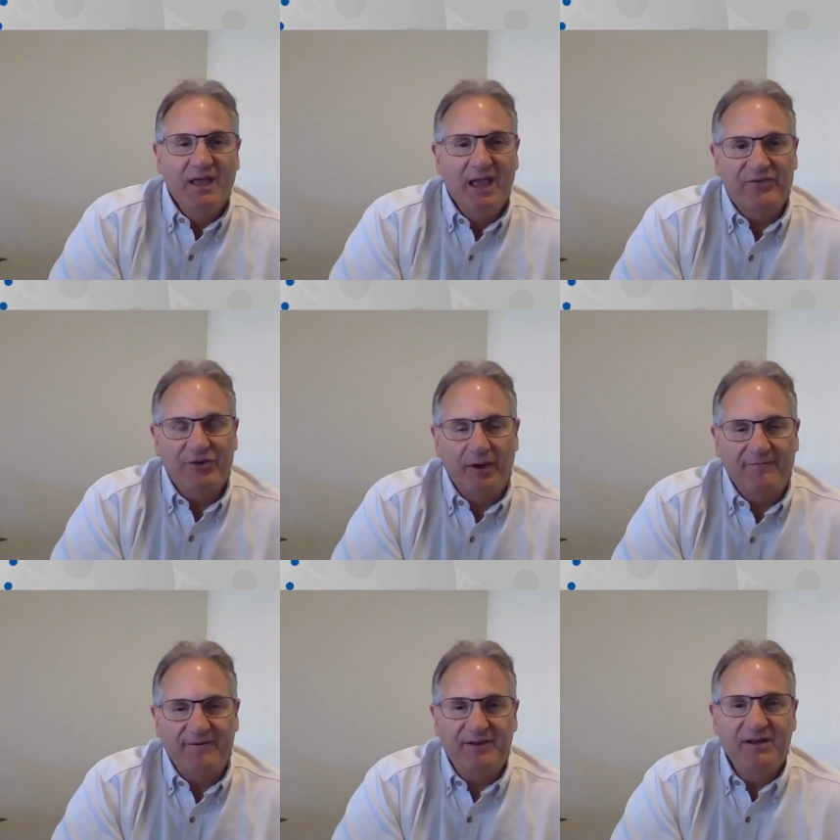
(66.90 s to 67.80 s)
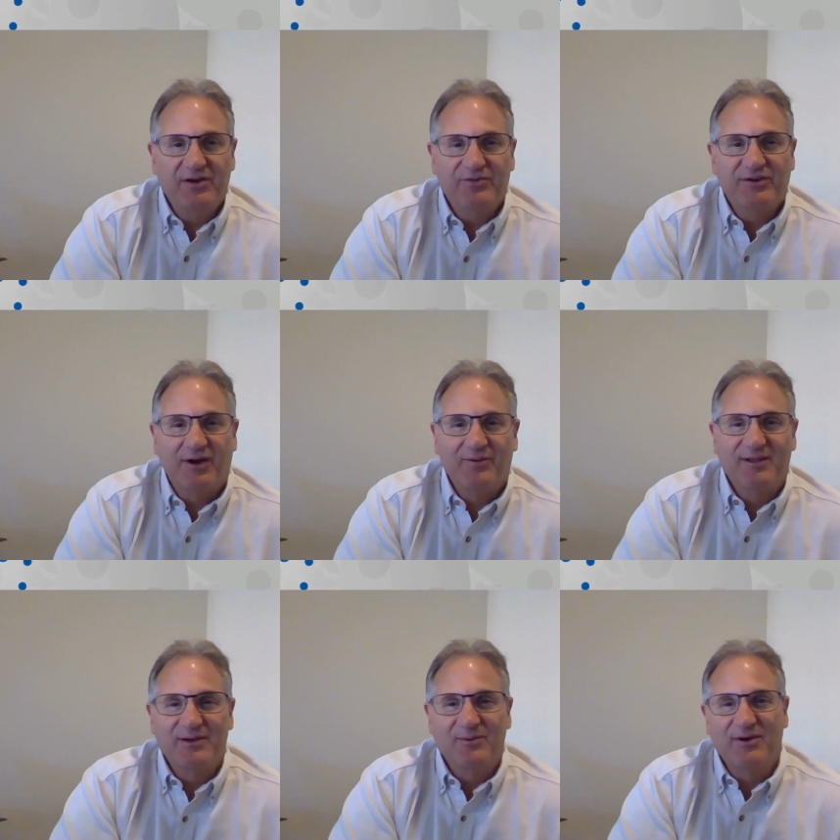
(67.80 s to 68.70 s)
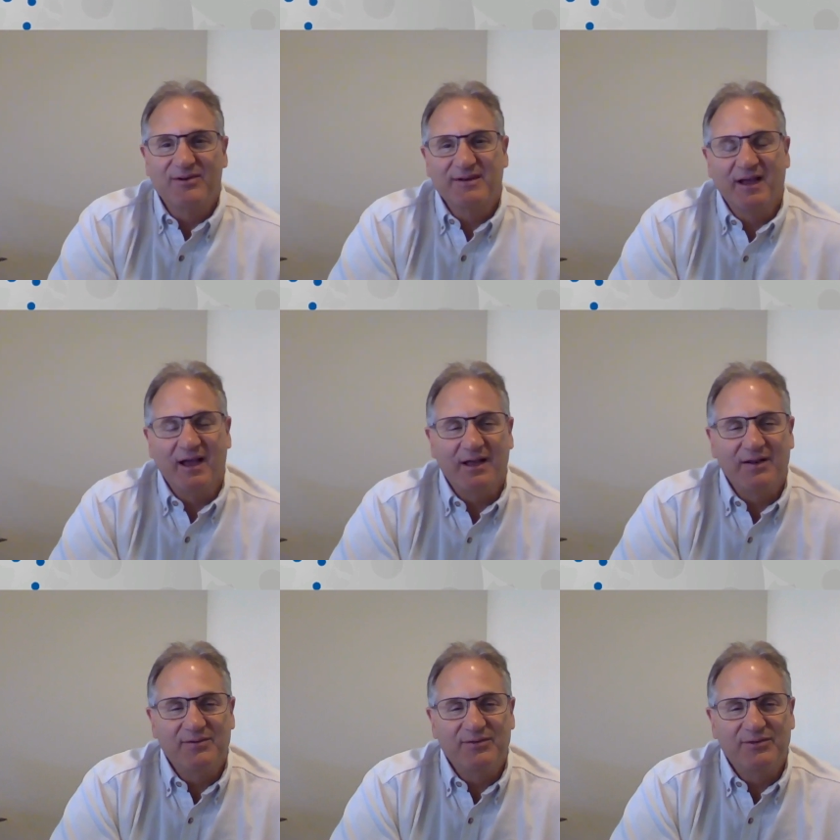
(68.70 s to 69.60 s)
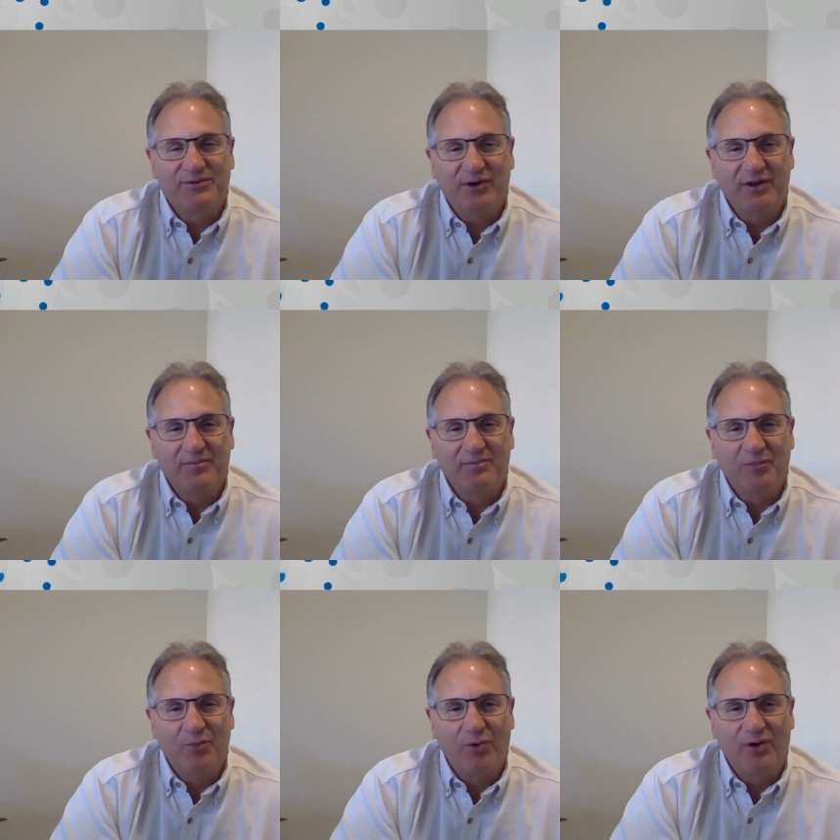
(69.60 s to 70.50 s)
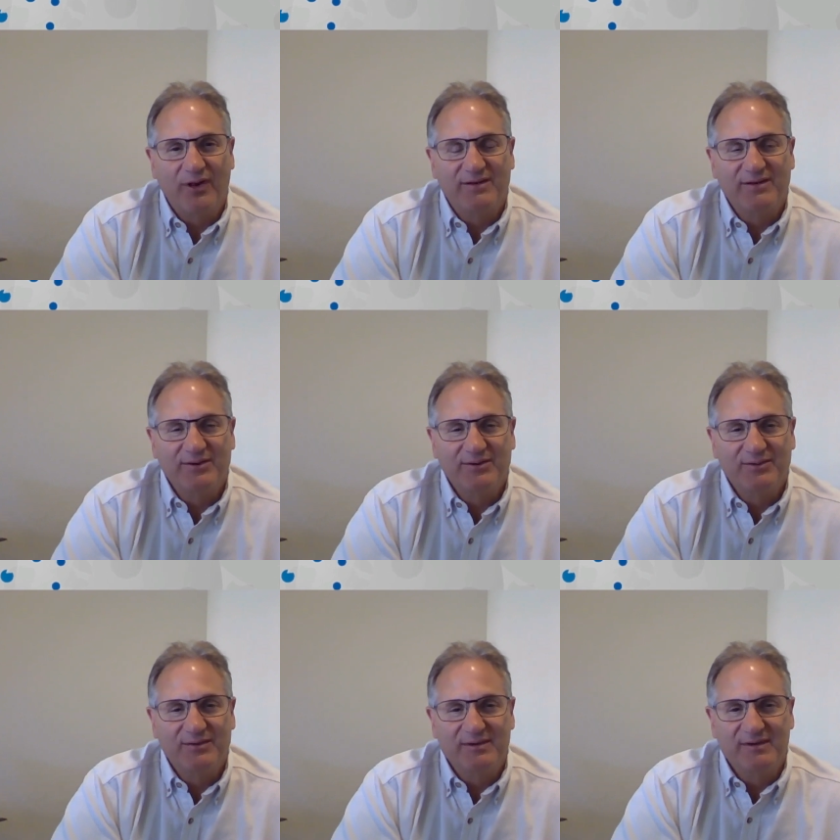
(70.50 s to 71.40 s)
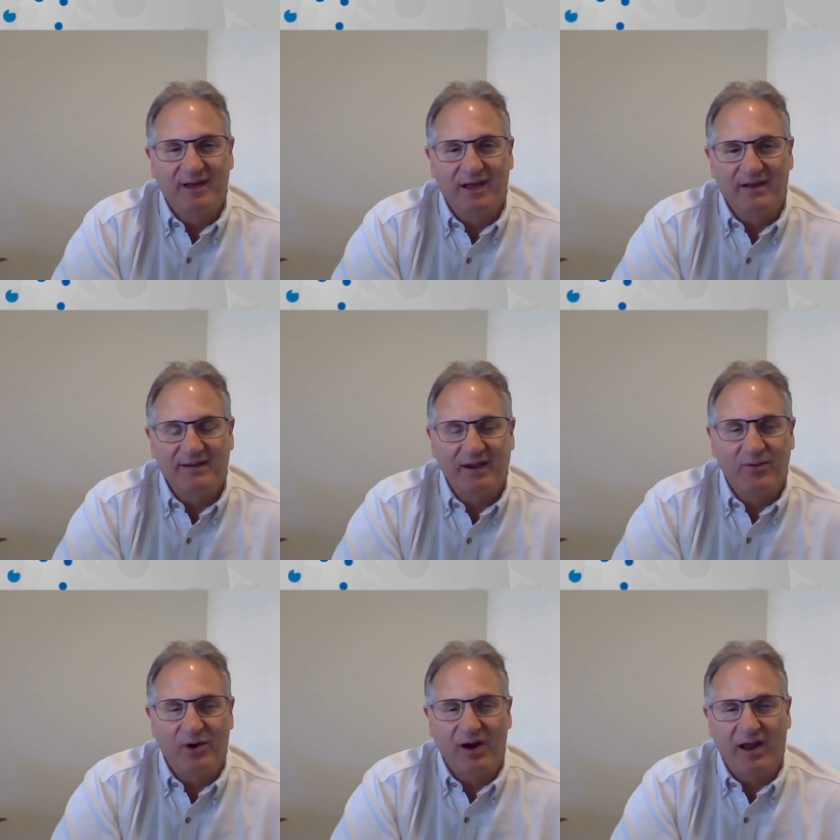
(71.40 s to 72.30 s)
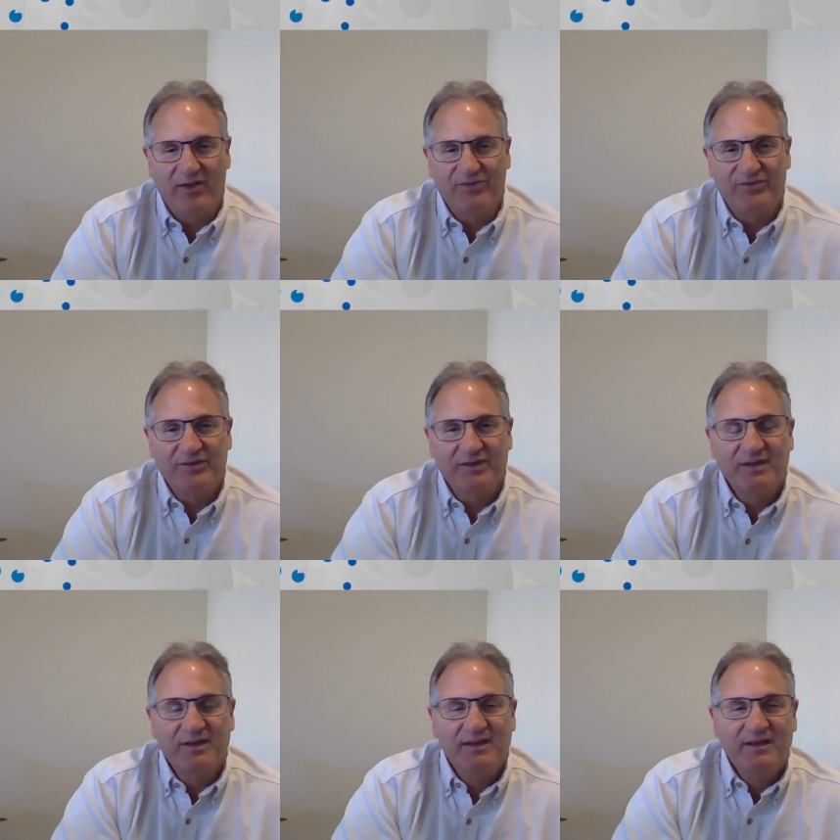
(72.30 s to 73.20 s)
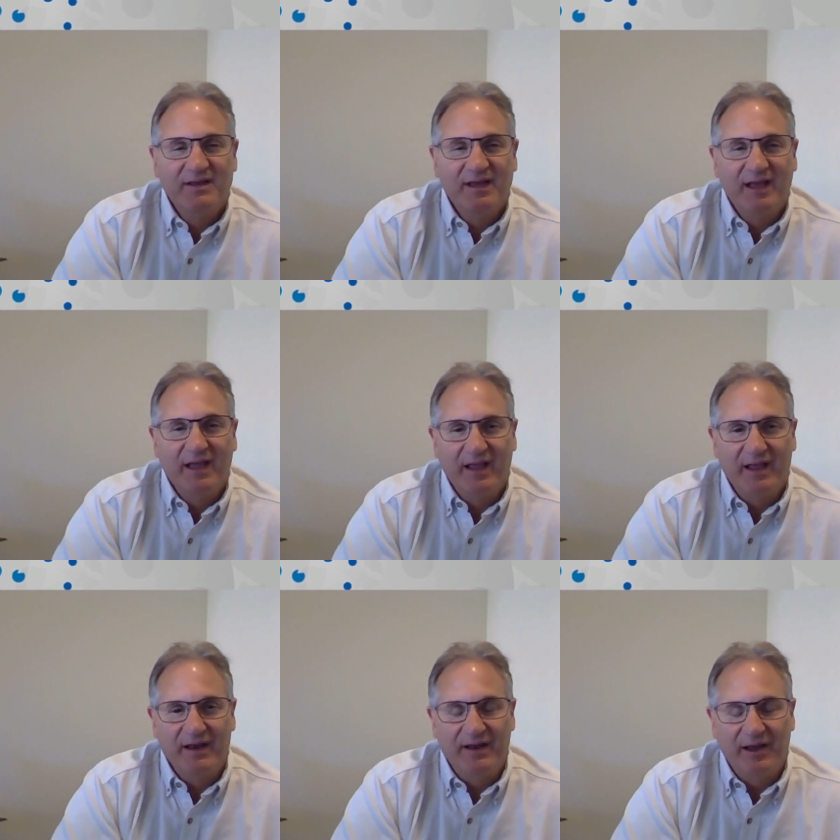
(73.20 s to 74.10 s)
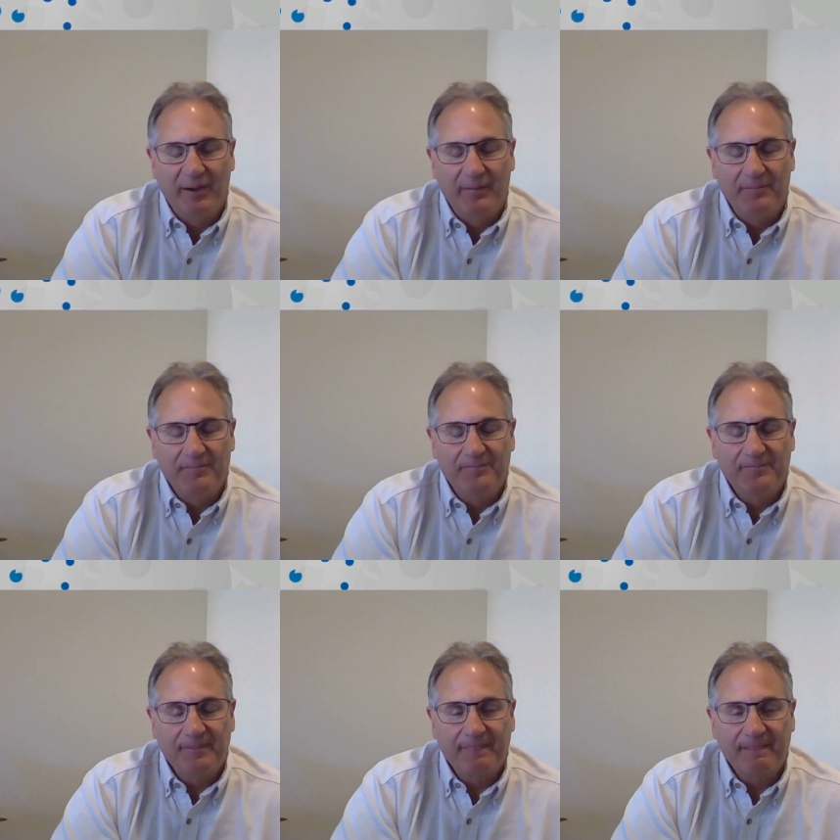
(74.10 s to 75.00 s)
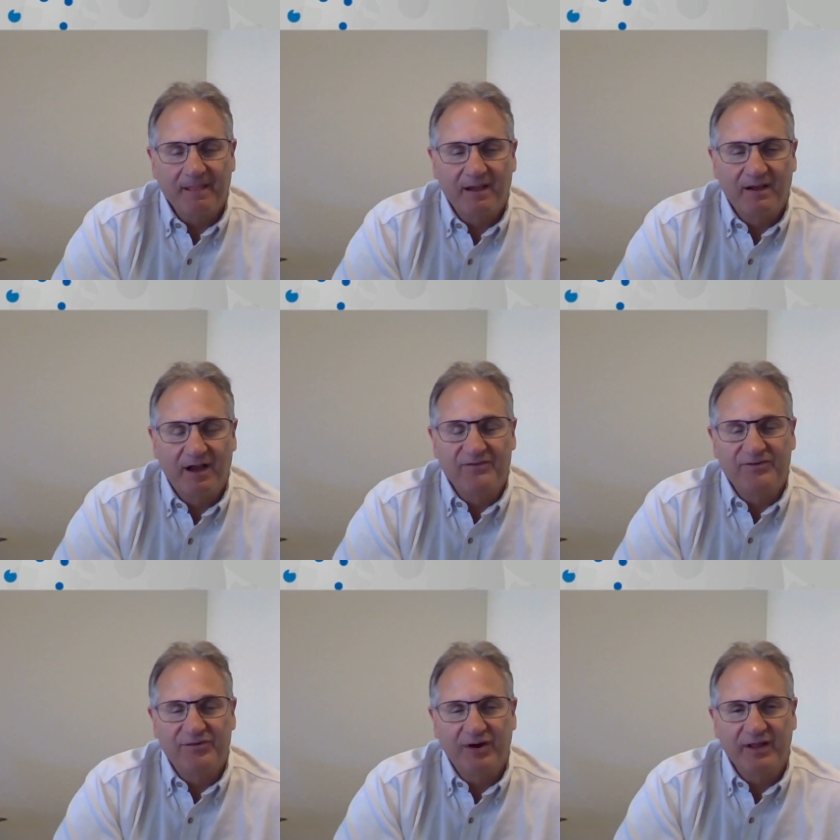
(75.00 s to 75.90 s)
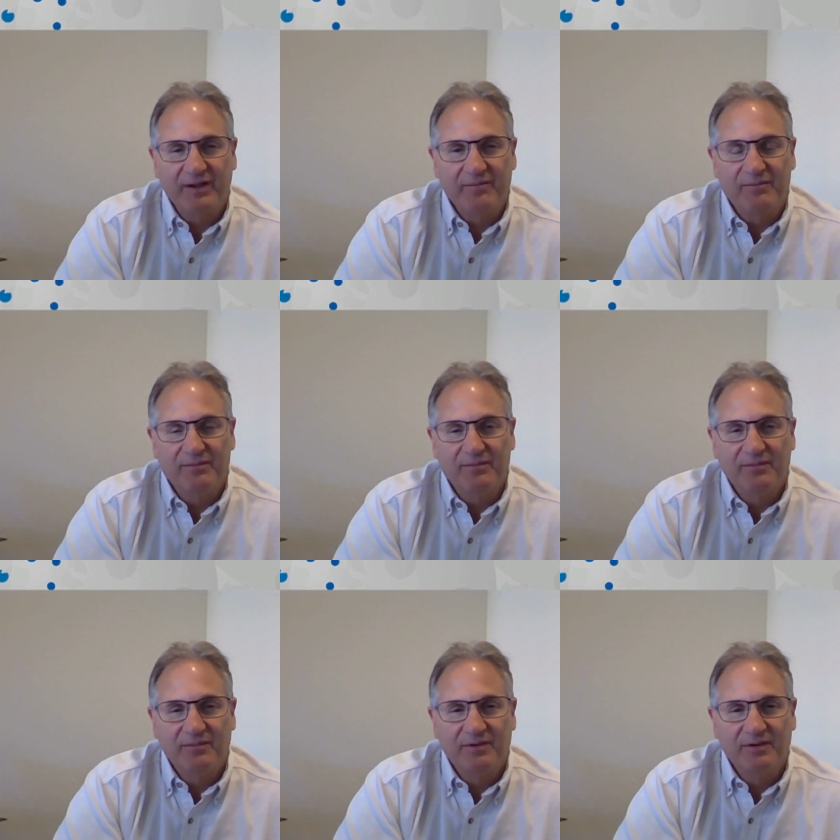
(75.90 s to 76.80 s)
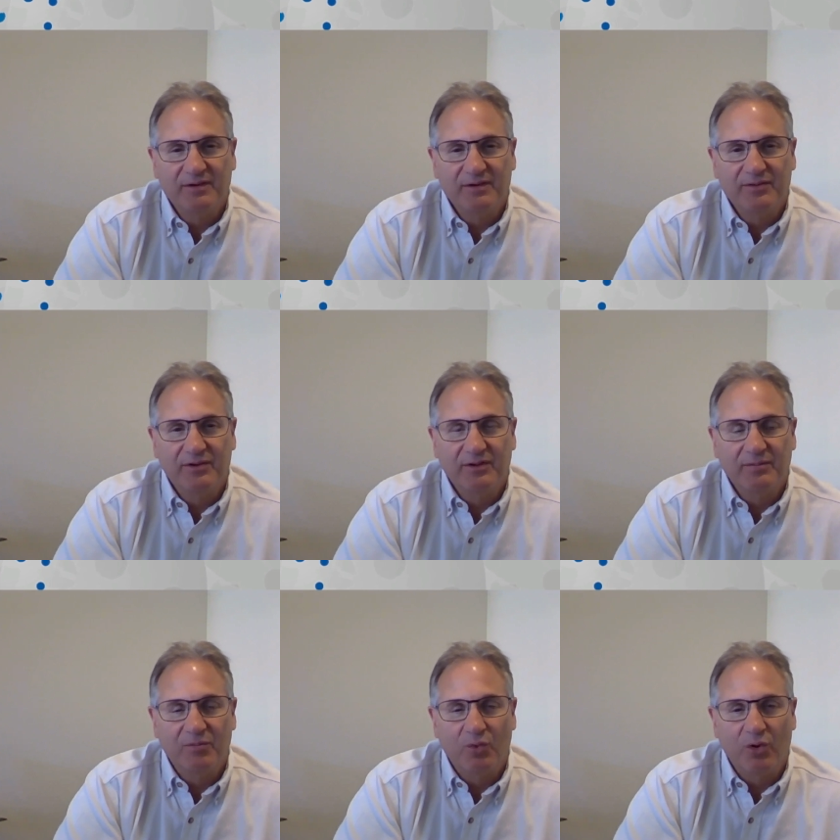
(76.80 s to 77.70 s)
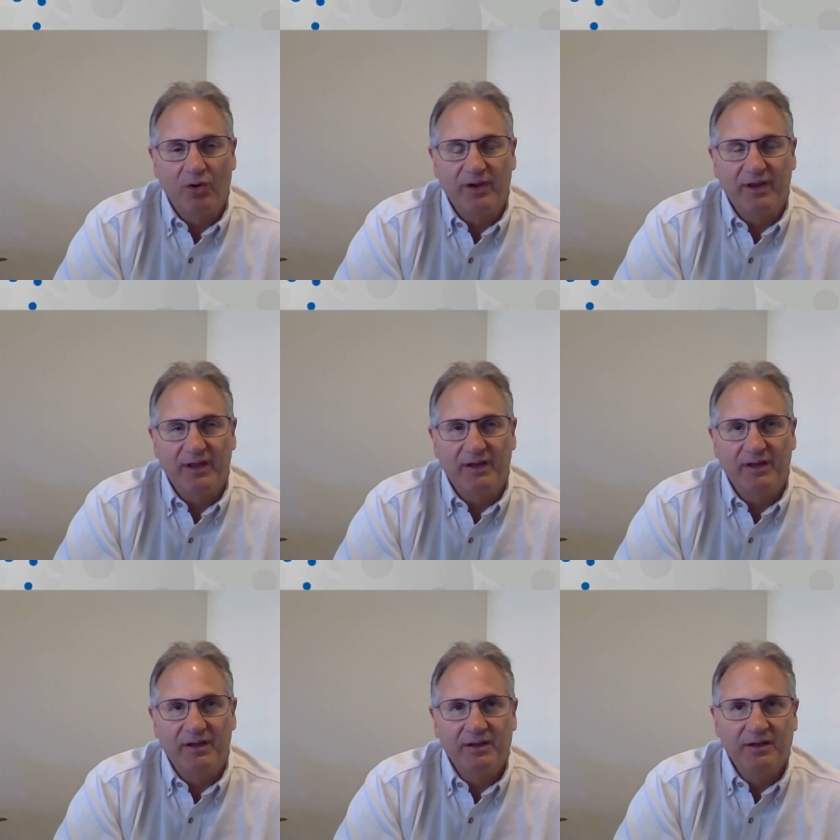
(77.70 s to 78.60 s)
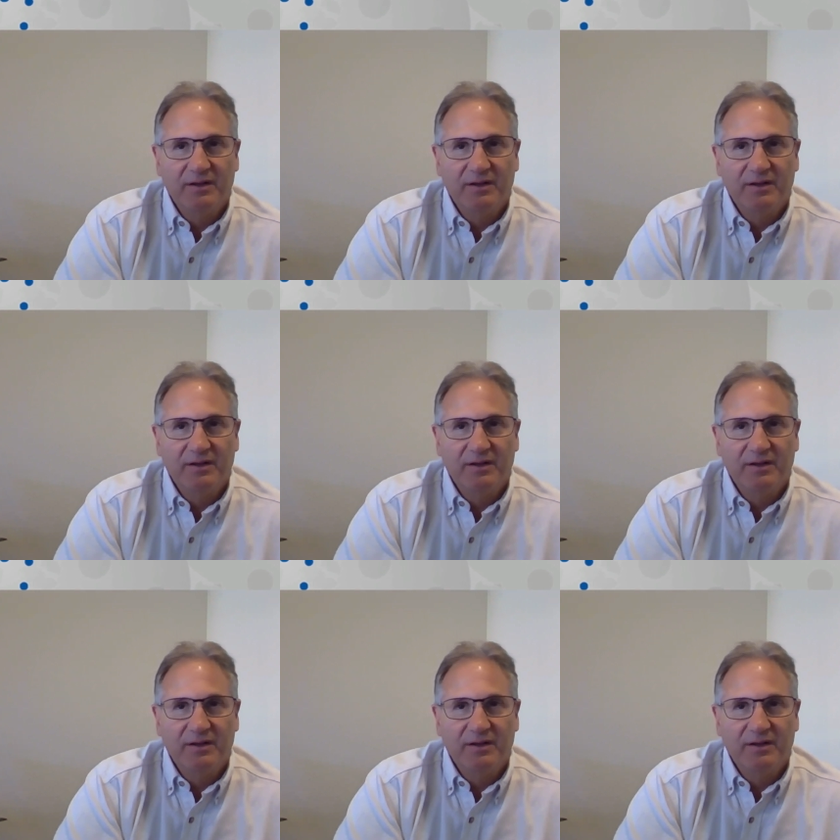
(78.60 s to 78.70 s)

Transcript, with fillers: Yeah. So about 15 years ago, I really started more into data warehouse and concentrating really more in